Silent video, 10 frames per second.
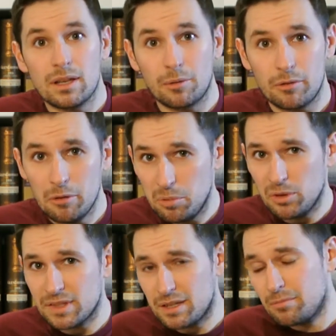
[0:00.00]
I'm going to
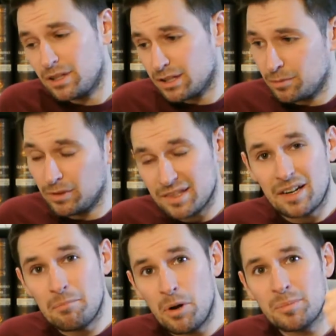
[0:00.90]
report him, right, come on, let's
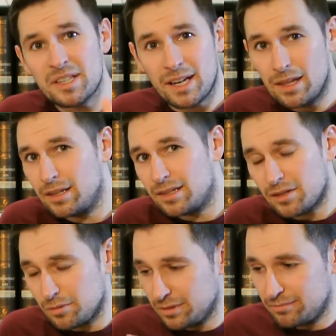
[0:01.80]
get a mob together, let's
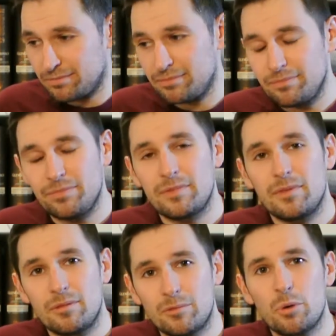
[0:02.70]
go and
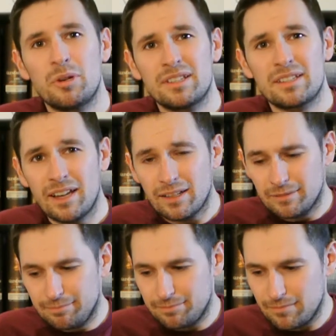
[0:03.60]
ruin his day
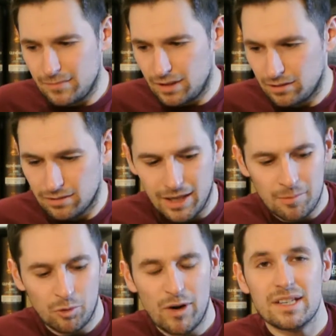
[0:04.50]
and get
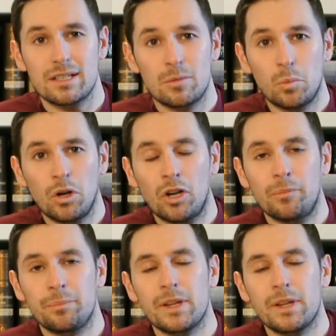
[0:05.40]
him arrested and whatnot.